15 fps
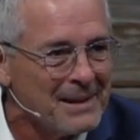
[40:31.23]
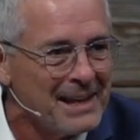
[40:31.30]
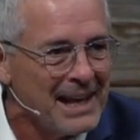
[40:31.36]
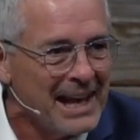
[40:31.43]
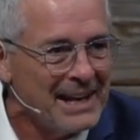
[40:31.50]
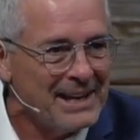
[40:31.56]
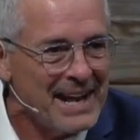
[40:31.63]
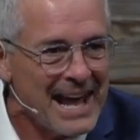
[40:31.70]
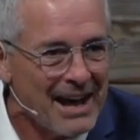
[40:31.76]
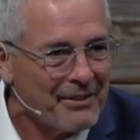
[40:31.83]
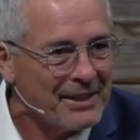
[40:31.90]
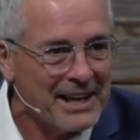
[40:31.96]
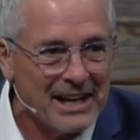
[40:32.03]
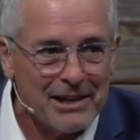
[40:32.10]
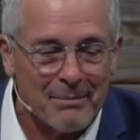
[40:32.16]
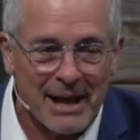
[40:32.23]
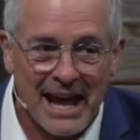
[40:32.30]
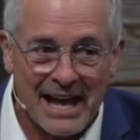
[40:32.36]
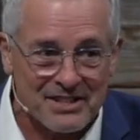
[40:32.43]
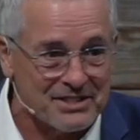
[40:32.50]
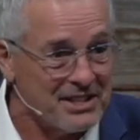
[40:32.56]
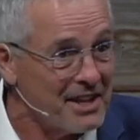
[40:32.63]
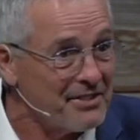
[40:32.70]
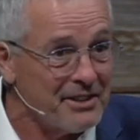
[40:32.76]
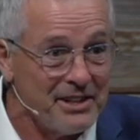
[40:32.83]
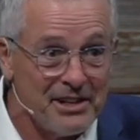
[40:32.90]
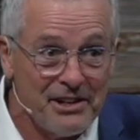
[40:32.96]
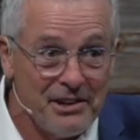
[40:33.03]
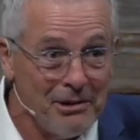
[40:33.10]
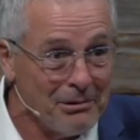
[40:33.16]
And now the enemy has nothing
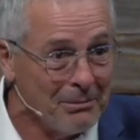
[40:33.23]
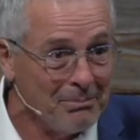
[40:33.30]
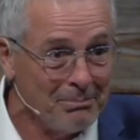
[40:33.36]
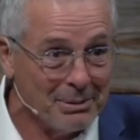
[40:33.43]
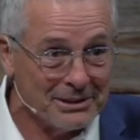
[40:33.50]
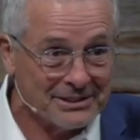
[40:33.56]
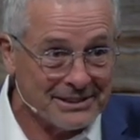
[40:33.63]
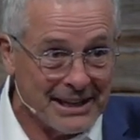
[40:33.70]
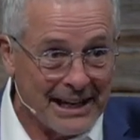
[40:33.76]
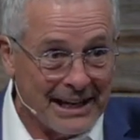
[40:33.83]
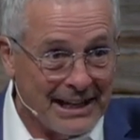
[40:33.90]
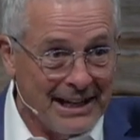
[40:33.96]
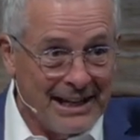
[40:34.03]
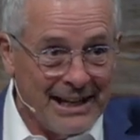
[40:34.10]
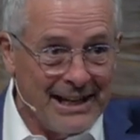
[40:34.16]
to do but say,